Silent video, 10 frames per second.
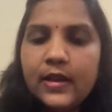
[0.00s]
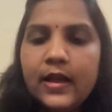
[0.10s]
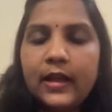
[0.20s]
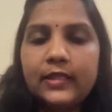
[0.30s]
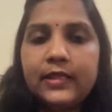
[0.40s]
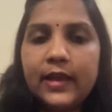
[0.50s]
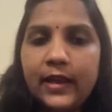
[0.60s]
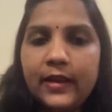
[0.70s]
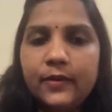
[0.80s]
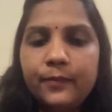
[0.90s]
and
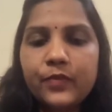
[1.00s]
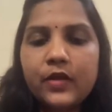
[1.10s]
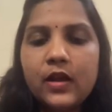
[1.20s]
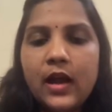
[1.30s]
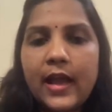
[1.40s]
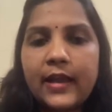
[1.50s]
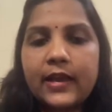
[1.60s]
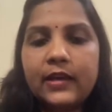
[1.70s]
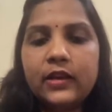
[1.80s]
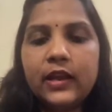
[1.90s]
then I
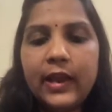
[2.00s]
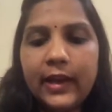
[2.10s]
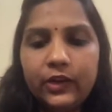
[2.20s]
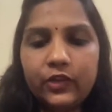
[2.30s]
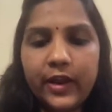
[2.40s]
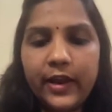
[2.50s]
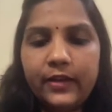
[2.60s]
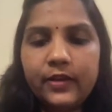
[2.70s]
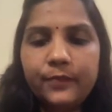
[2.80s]
can iterate